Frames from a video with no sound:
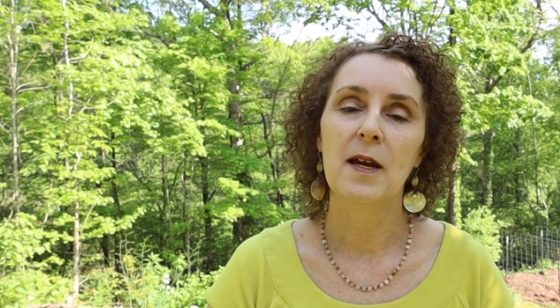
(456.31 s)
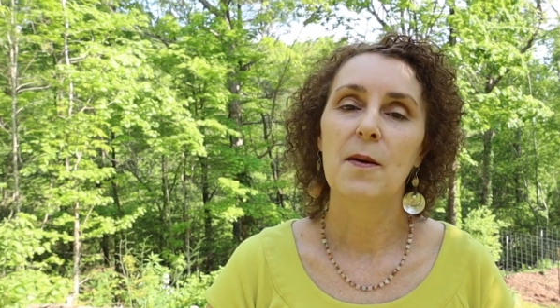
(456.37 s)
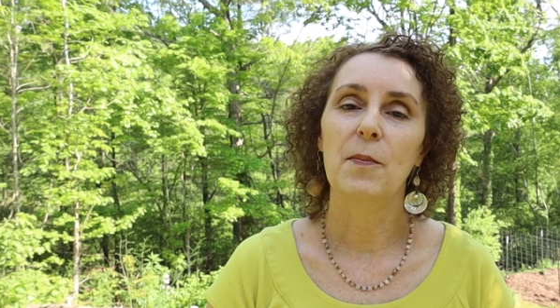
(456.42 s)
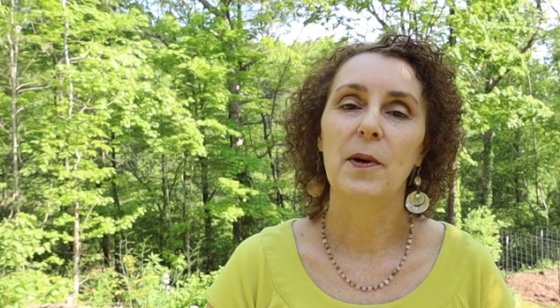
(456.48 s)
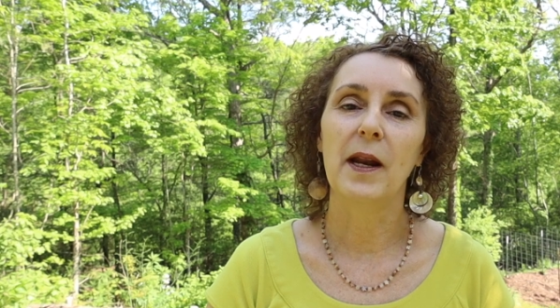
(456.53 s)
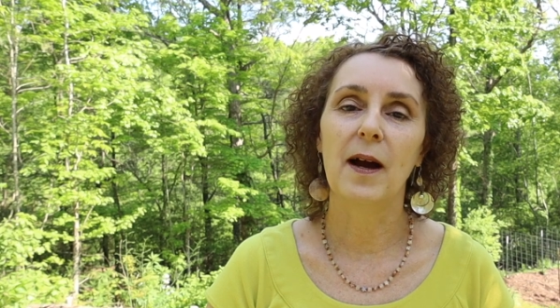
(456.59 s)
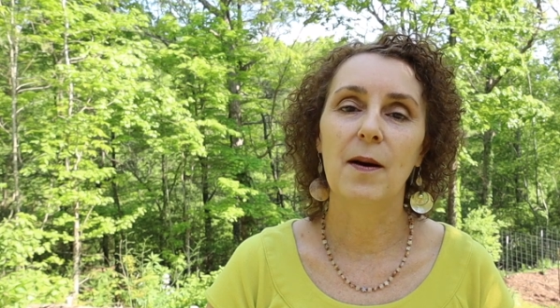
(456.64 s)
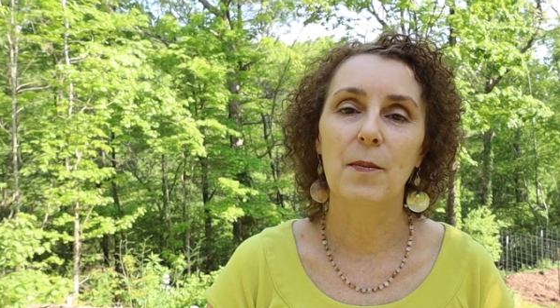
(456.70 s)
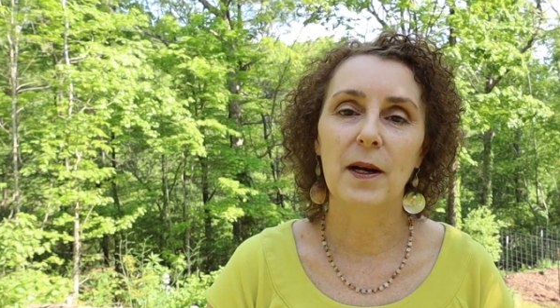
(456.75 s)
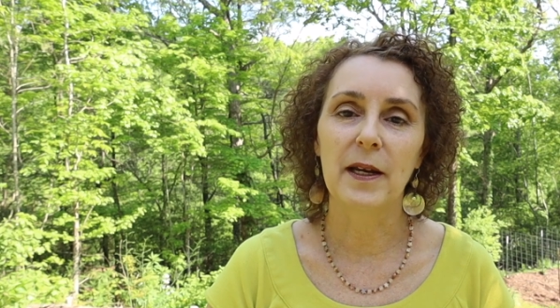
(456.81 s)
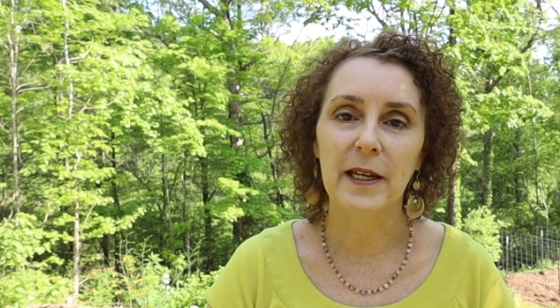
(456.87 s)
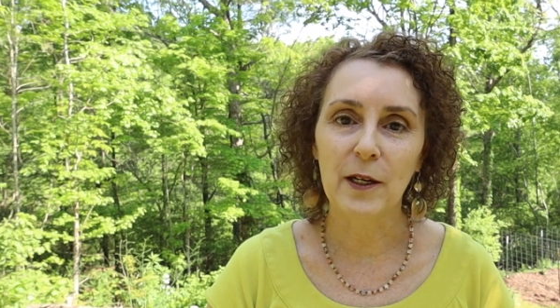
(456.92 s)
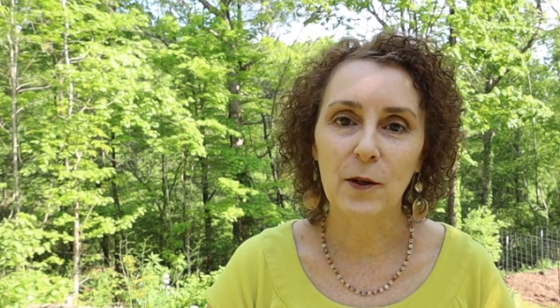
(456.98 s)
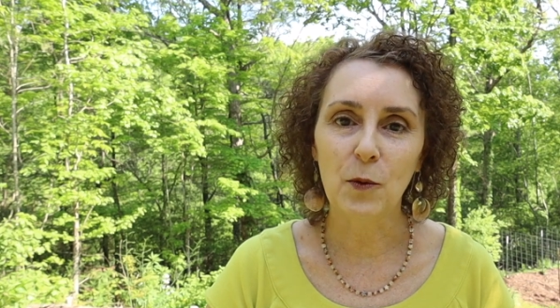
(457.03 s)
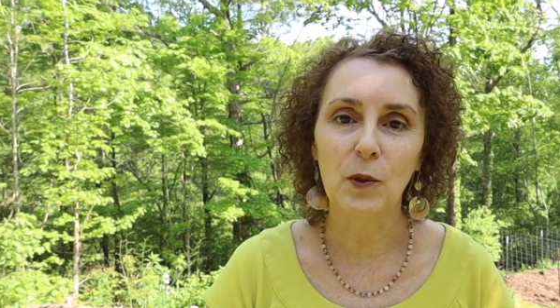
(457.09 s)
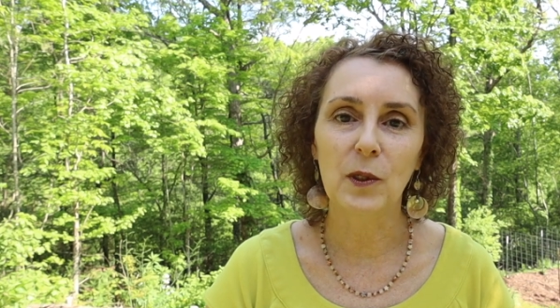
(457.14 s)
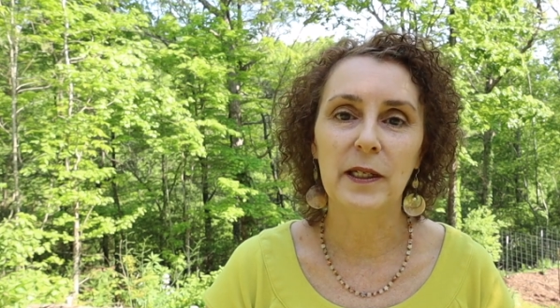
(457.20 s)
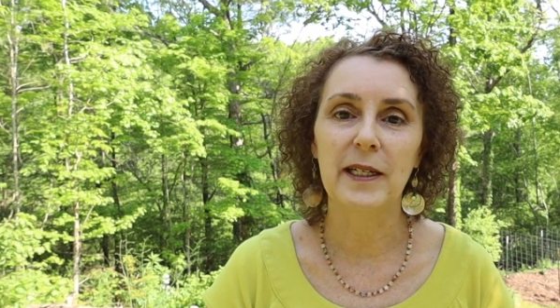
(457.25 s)
but I'm
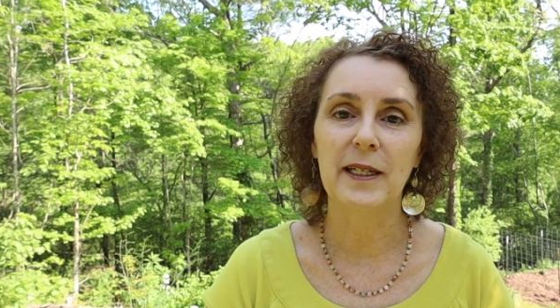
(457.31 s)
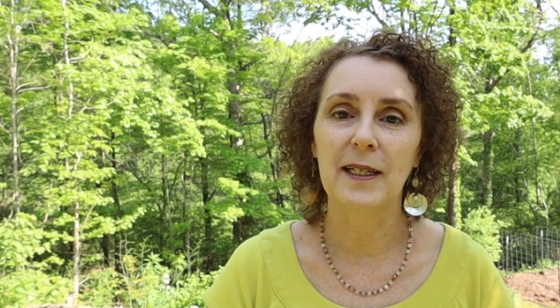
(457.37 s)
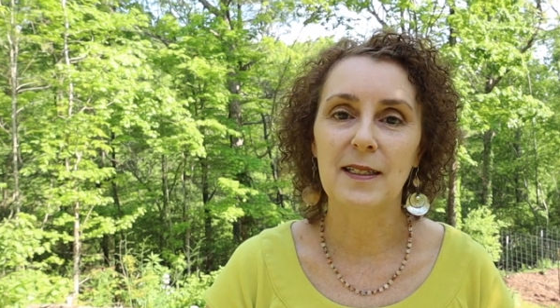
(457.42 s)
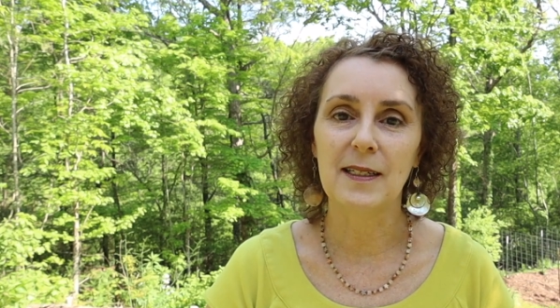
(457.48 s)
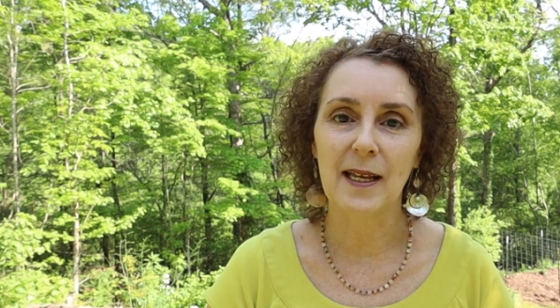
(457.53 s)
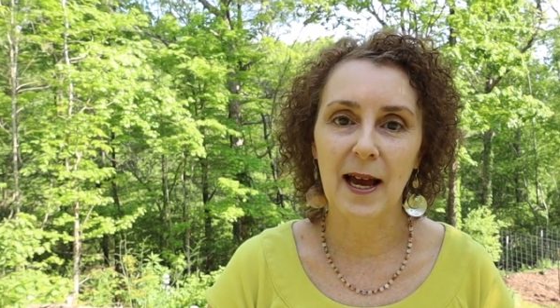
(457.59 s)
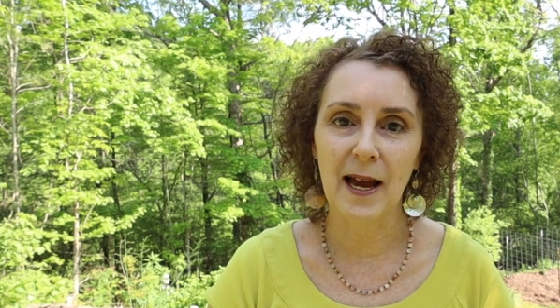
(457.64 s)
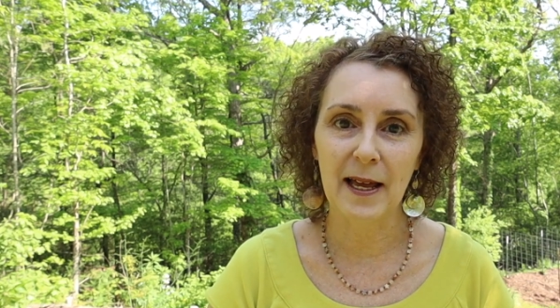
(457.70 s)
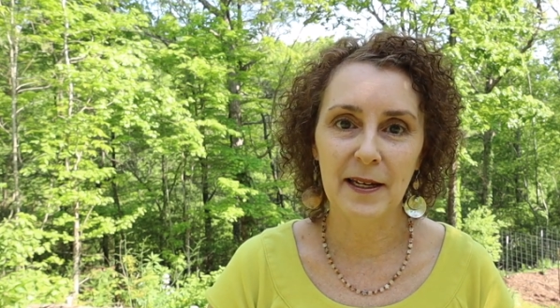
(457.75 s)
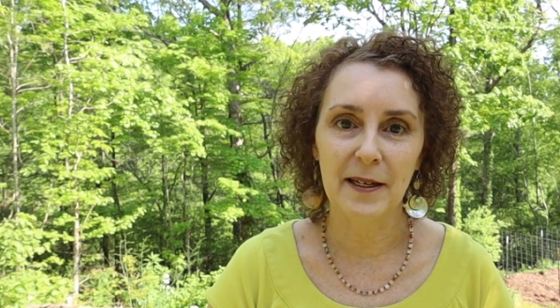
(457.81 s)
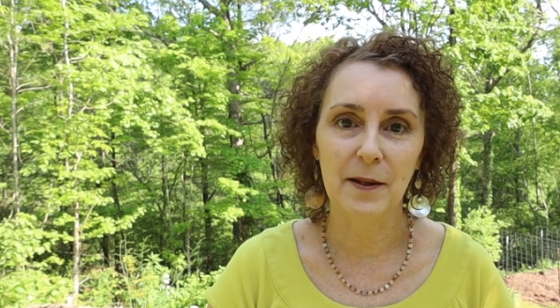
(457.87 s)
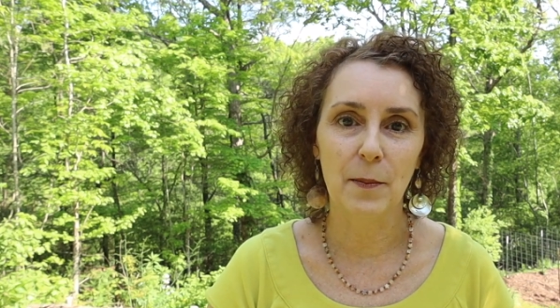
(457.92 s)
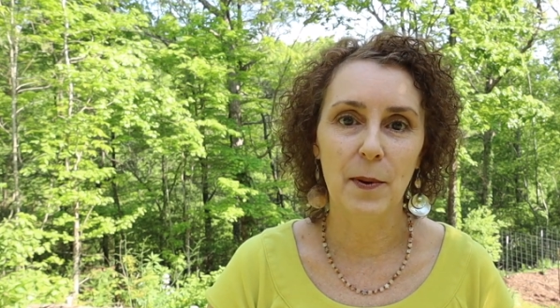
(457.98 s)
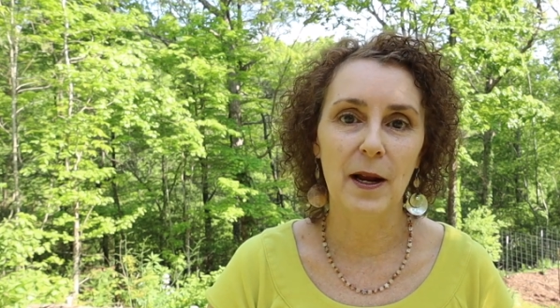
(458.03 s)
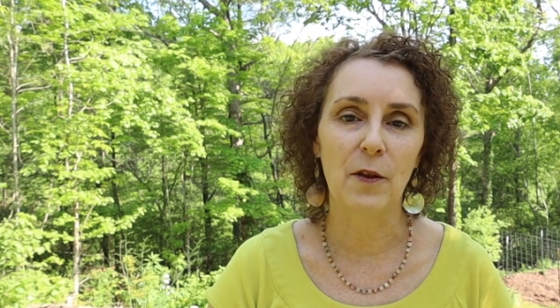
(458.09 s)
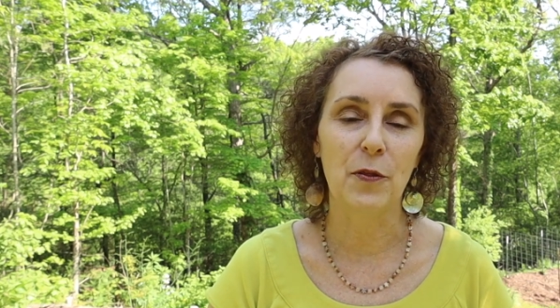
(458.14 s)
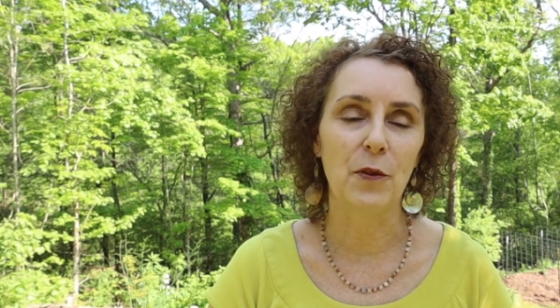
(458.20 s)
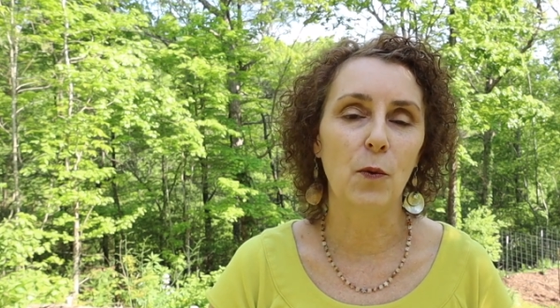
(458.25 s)
equally excited
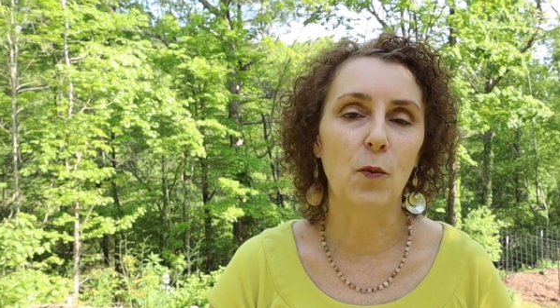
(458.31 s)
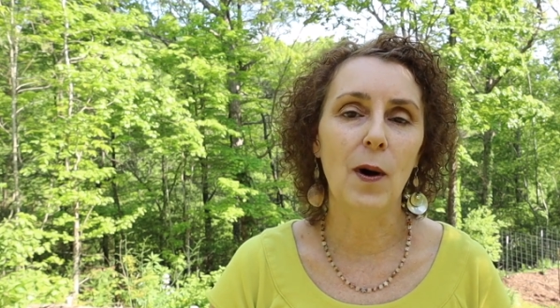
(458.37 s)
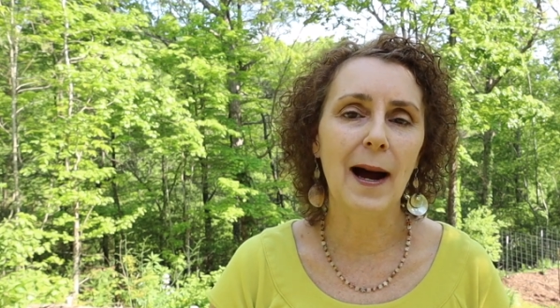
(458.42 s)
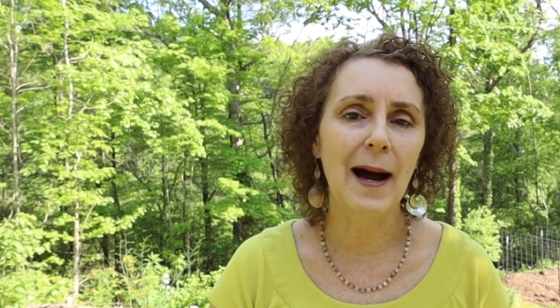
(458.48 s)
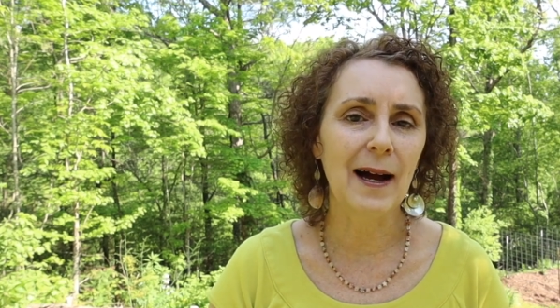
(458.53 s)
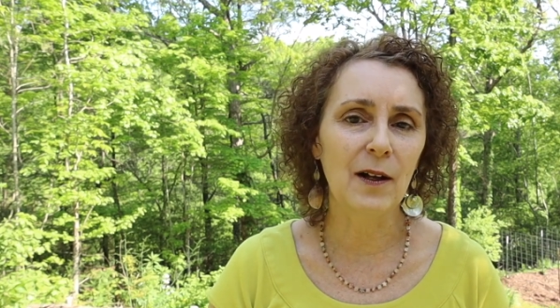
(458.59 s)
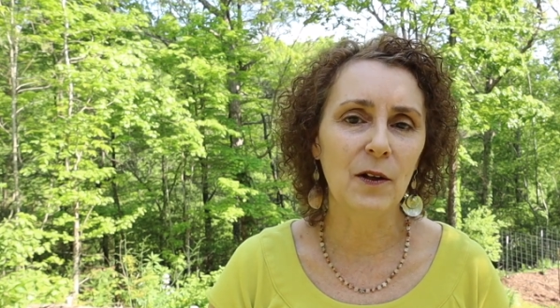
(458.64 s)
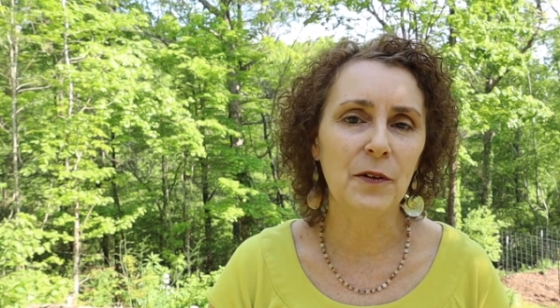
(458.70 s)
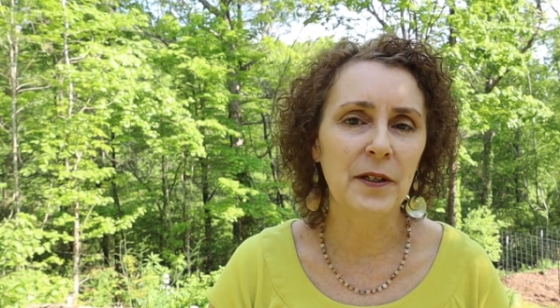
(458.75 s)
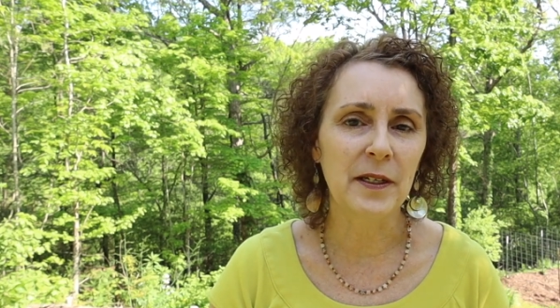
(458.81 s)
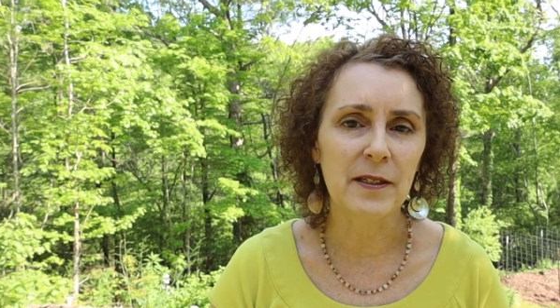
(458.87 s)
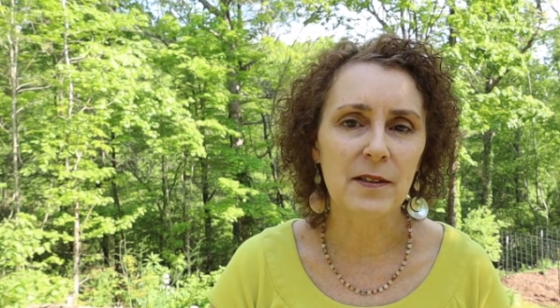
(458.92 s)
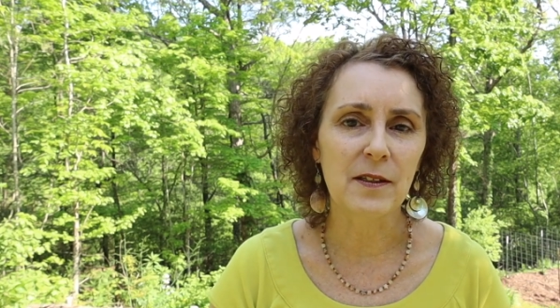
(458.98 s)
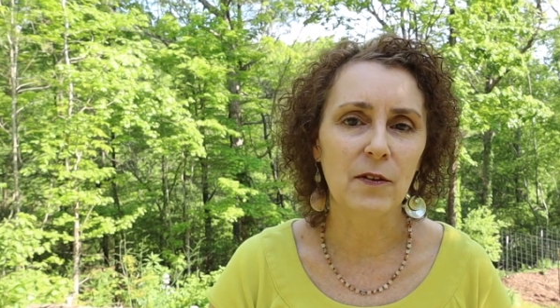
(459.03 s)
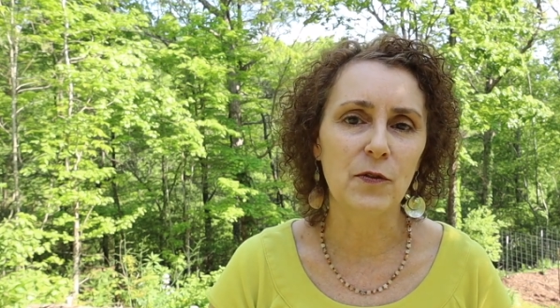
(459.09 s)
about the wildness